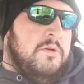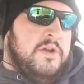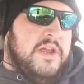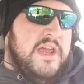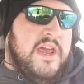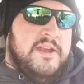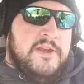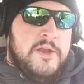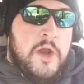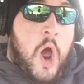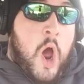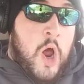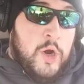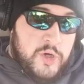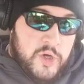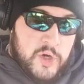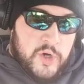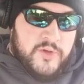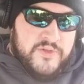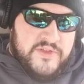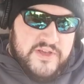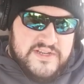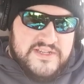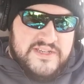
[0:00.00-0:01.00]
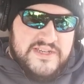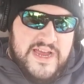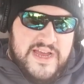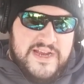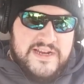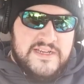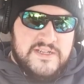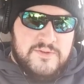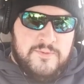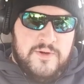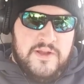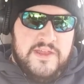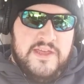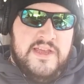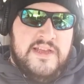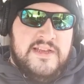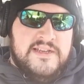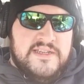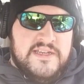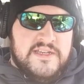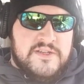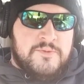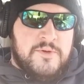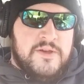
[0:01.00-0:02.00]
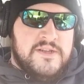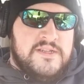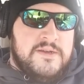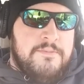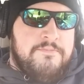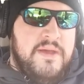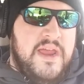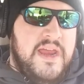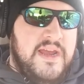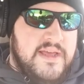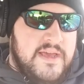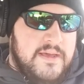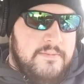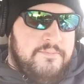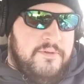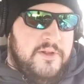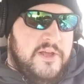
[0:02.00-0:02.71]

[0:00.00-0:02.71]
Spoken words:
getting under this deck is one of the easiest ways to beat it.